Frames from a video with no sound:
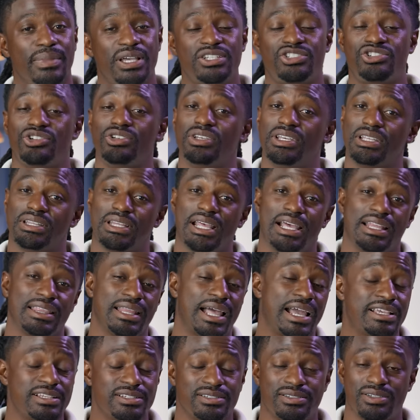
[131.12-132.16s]
make sure you hit that
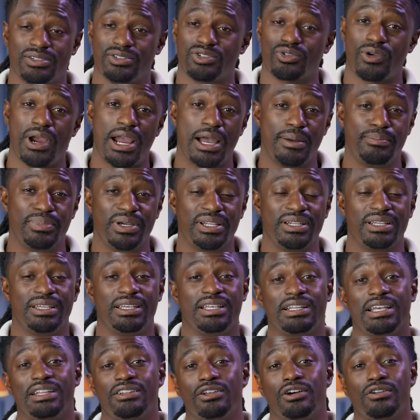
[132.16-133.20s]
like and subscribe button and hit
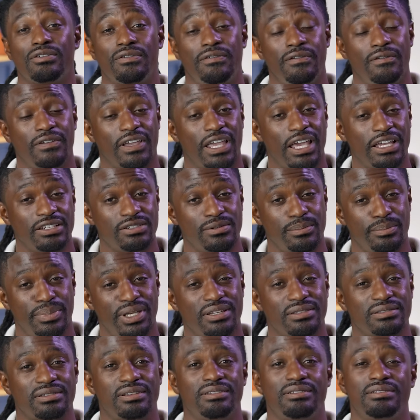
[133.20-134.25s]
that notification
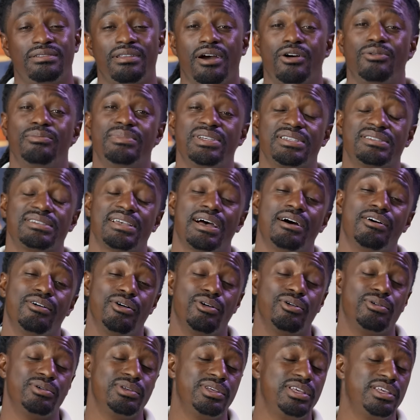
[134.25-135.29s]
bell so you don't miss out
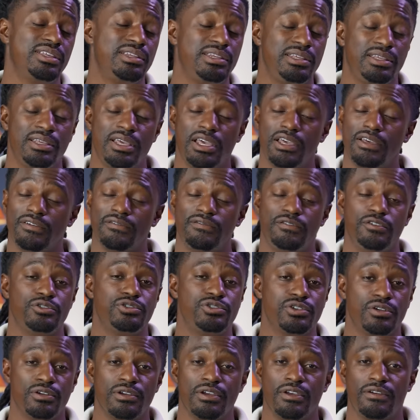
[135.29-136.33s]
on any
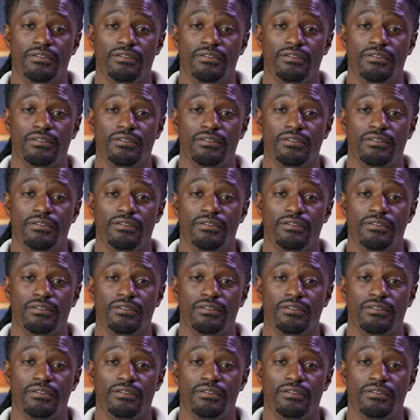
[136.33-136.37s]
future